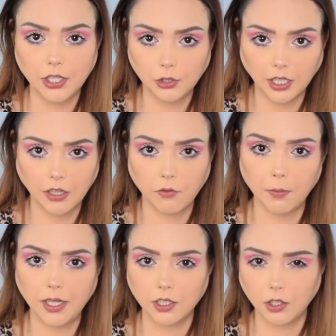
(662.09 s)
you're looking for
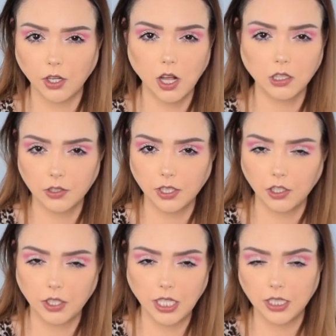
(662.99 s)
based on your colors and
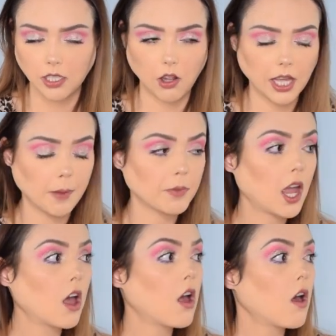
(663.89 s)
your needs and all that.
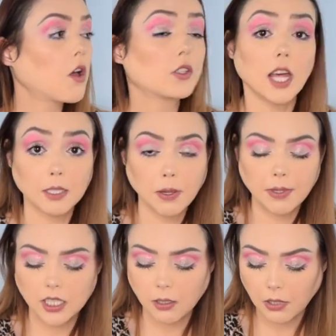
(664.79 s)
So that's my
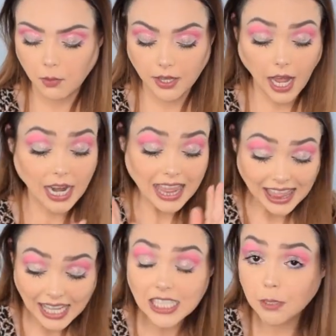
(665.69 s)
biggest complaint with that.
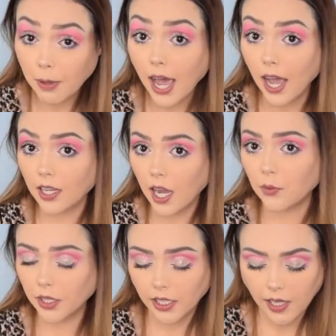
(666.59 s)
This bag I
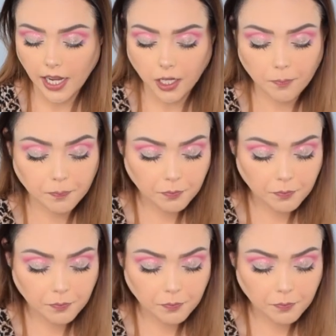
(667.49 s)
really like.